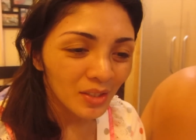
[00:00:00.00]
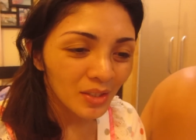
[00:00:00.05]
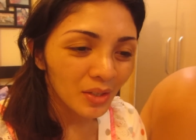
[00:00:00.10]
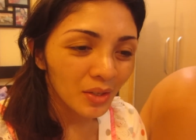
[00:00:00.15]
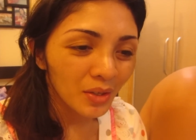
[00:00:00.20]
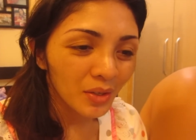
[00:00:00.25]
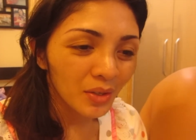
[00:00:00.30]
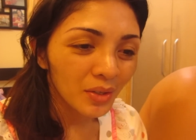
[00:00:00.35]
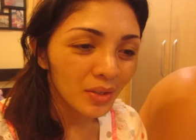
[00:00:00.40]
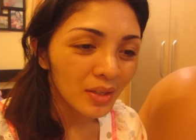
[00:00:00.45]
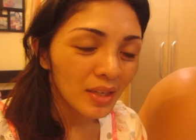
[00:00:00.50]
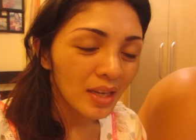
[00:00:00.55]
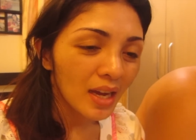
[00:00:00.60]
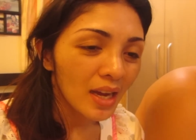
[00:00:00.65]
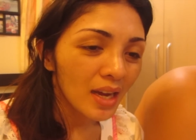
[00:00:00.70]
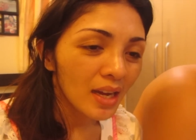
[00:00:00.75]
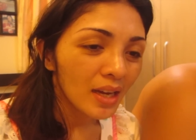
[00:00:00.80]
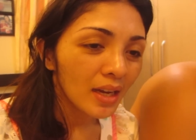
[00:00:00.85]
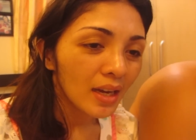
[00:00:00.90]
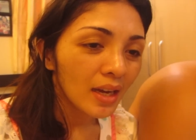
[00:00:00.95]
so,
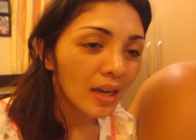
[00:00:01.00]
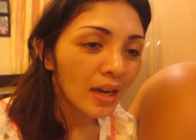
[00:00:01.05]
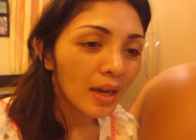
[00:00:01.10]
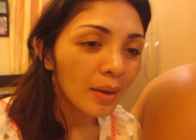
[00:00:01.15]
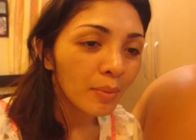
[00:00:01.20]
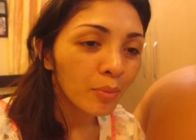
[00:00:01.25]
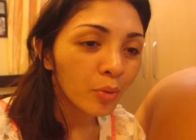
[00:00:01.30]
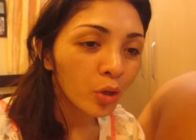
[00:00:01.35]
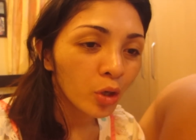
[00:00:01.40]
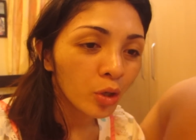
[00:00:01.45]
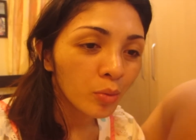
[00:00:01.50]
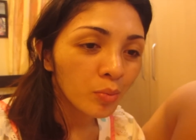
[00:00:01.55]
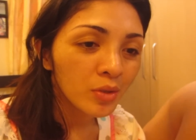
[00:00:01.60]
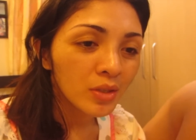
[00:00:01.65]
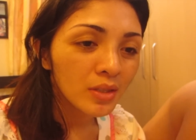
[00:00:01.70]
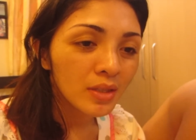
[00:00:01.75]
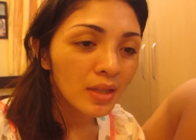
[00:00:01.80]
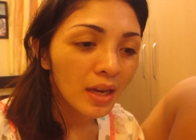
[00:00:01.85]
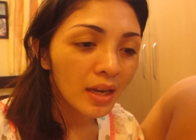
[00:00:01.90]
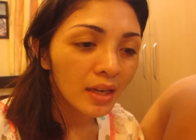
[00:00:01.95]
yeah. Um, we're
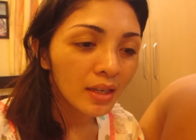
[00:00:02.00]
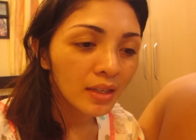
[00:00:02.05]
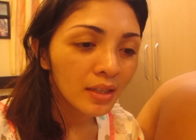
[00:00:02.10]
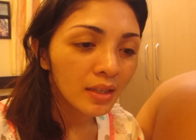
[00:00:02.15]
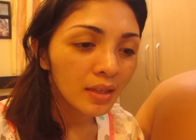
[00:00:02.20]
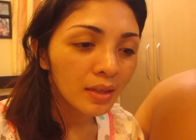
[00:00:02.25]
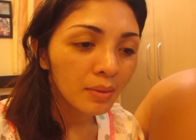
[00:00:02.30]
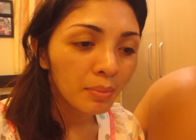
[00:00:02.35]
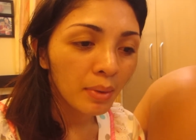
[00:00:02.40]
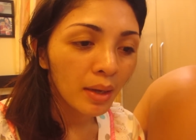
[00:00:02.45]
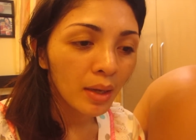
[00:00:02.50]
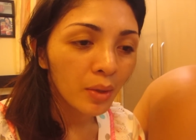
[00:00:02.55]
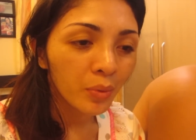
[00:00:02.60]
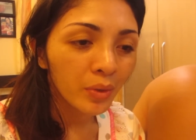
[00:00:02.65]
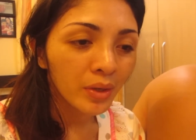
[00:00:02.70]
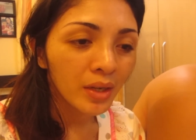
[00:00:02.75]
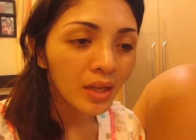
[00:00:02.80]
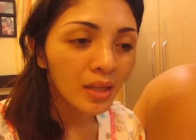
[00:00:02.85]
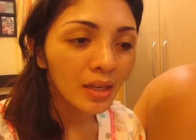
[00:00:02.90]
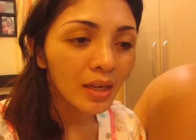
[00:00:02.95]
almost done. But
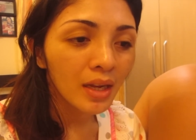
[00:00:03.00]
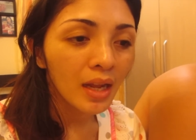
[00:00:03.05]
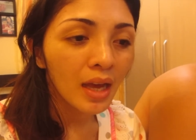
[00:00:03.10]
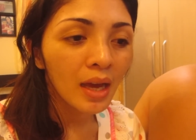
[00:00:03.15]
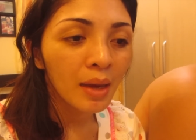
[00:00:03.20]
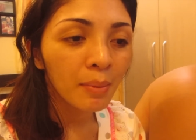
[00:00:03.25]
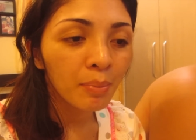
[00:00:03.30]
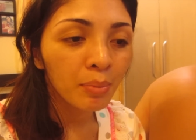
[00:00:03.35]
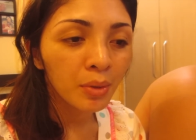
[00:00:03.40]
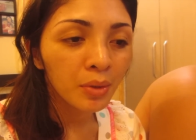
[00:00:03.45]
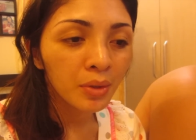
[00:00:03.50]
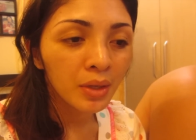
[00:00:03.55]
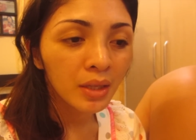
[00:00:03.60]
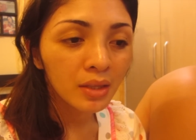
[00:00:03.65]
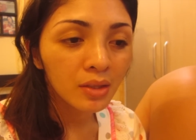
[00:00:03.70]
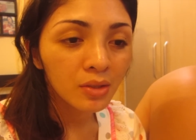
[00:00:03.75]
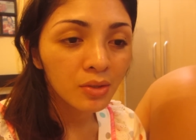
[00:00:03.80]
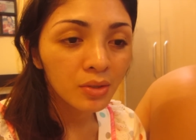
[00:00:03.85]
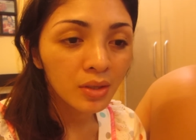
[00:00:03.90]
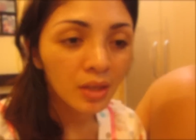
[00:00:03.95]
we're not gonna upload
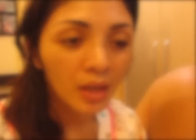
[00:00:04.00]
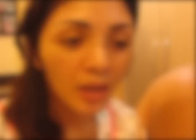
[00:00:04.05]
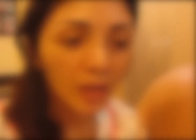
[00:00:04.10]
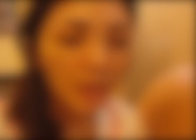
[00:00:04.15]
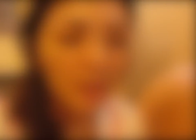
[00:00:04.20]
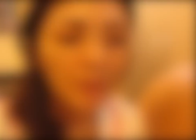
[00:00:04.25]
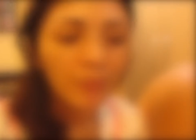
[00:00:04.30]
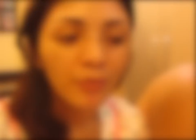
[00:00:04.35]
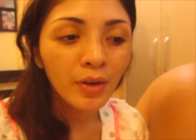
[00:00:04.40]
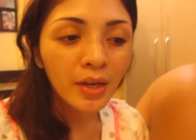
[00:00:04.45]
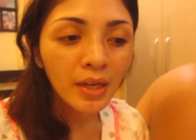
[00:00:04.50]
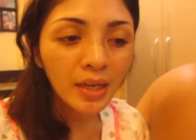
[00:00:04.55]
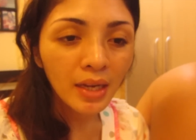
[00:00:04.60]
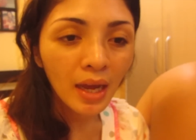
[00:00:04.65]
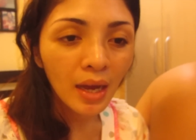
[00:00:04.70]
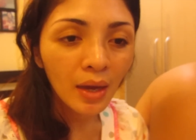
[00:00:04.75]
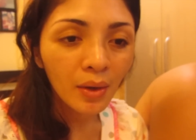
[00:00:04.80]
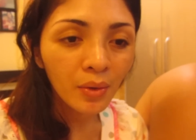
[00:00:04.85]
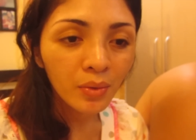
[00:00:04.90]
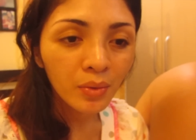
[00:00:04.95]
it today. For
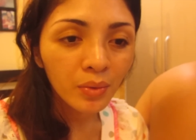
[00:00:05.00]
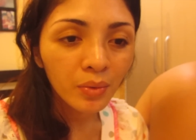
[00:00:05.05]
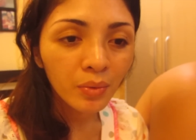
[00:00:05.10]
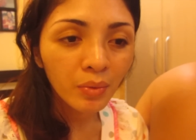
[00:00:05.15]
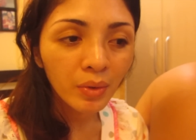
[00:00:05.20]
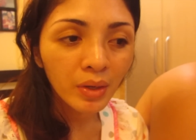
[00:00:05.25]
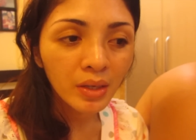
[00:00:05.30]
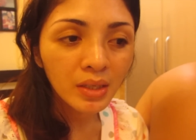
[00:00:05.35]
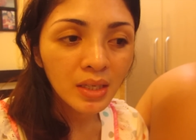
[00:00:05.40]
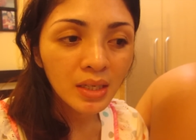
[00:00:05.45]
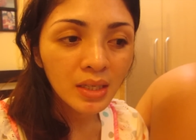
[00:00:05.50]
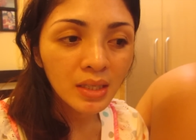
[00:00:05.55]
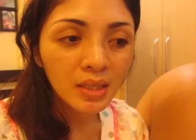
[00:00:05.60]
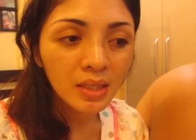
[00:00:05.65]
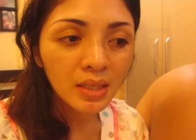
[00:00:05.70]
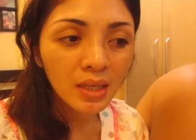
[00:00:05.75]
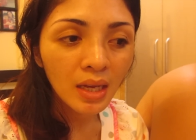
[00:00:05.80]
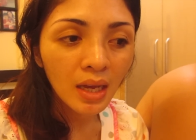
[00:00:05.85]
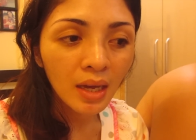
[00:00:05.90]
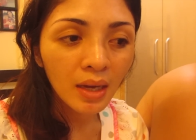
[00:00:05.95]
now, we're
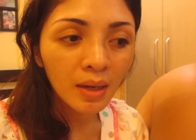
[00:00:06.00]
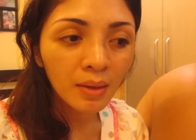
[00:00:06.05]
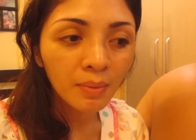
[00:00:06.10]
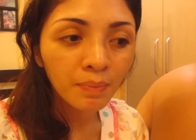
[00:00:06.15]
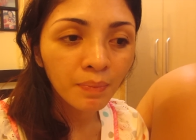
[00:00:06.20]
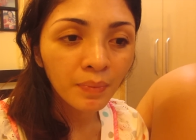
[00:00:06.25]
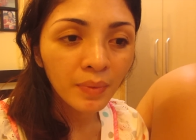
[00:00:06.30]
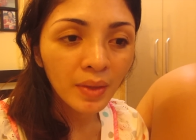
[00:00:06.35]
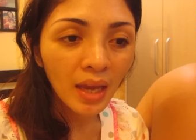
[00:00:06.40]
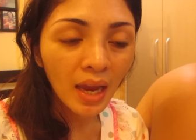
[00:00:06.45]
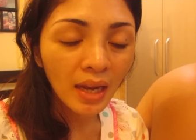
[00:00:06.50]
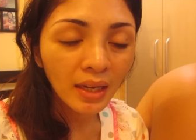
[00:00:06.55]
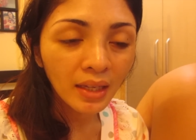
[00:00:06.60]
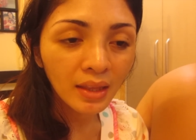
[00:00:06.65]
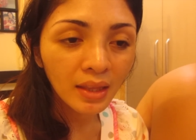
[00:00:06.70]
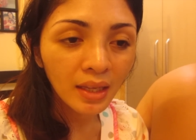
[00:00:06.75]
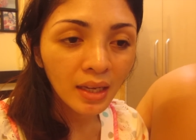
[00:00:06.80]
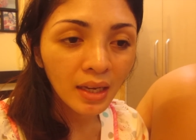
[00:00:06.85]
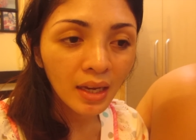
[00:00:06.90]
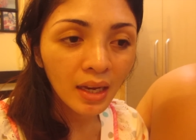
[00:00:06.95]
just um,
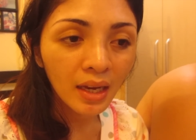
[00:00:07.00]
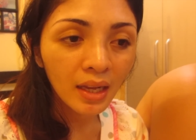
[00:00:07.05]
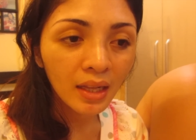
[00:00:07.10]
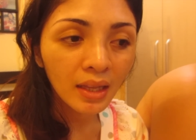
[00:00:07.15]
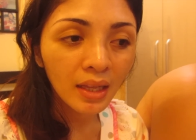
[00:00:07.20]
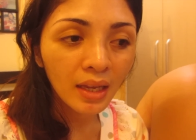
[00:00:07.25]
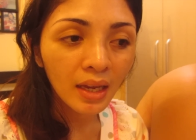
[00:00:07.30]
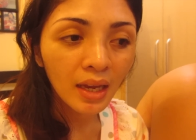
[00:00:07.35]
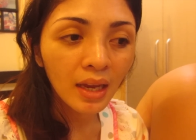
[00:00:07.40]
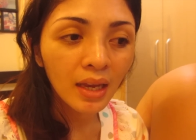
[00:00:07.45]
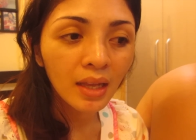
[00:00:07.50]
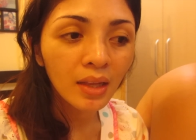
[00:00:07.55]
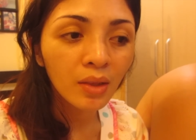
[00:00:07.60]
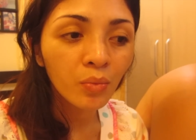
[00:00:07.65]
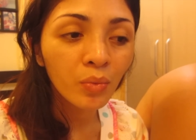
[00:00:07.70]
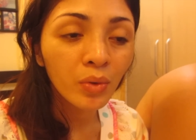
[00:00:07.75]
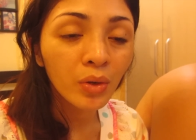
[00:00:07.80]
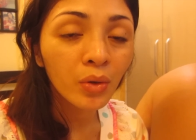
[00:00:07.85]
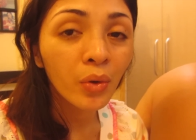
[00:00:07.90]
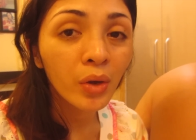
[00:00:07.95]
editing it
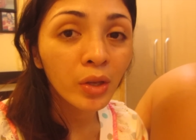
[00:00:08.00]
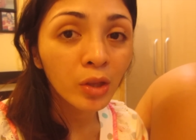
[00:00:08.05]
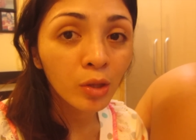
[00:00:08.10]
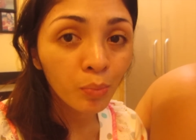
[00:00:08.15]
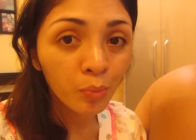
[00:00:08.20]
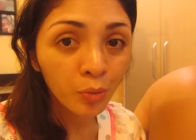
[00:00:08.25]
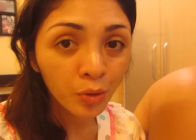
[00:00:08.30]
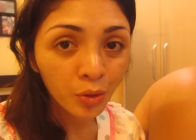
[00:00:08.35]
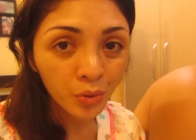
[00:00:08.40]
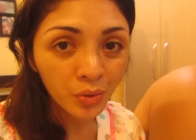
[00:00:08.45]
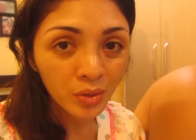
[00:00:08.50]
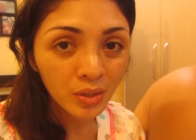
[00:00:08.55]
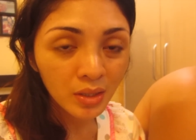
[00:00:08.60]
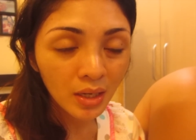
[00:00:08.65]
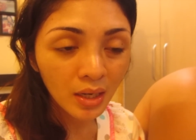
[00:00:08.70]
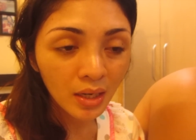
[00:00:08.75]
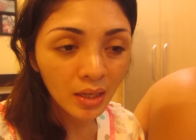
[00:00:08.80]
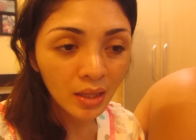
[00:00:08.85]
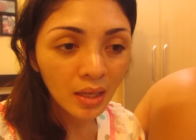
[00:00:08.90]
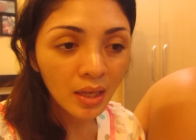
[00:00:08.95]
and we're going to produce
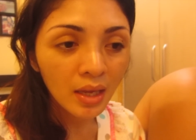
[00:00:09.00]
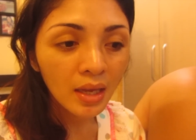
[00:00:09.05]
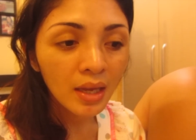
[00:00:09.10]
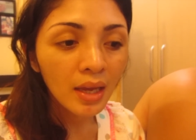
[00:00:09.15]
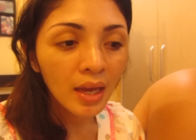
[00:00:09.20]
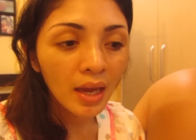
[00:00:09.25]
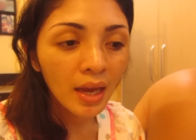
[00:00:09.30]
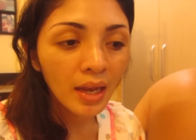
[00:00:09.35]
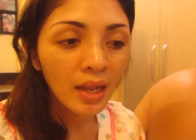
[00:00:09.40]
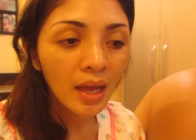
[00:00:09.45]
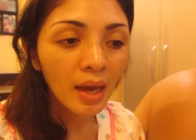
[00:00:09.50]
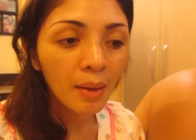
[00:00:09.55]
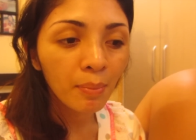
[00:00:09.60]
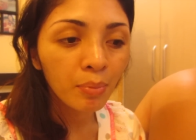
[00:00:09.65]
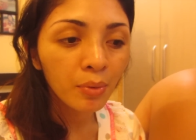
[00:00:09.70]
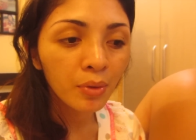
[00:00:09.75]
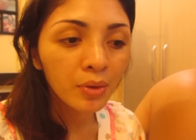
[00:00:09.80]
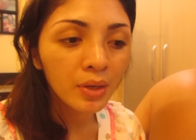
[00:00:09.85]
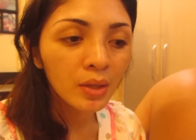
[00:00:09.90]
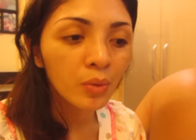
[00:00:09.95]
it and
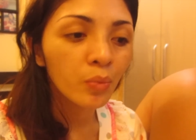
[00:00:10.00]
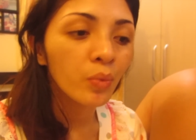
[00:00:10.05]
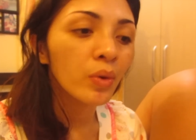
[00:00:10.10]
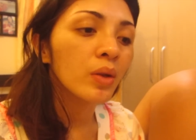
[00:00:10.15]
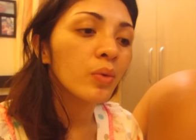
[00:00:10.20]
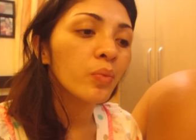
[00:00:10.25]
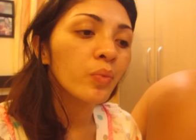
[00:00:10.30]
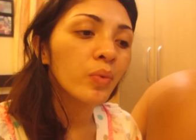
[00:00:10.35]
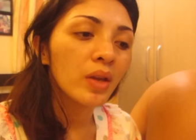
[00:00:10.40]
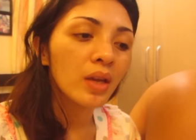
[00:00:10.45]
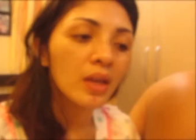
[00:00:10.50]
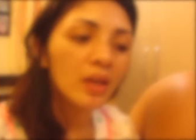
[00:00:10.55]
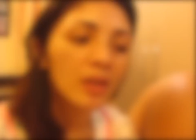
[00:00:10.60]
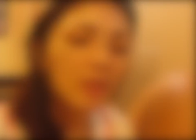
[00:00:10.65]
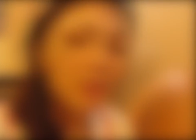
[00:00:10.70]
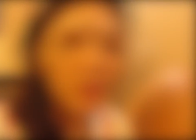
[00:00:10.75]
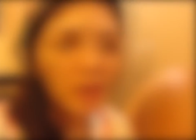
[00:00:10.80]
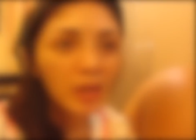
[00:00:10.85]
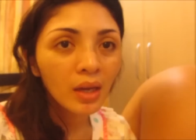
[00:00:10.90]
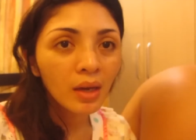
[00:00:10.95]
upload it when we
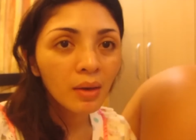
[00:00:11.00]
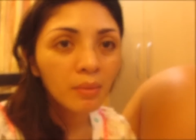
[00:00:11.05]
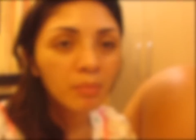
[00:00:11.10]
wake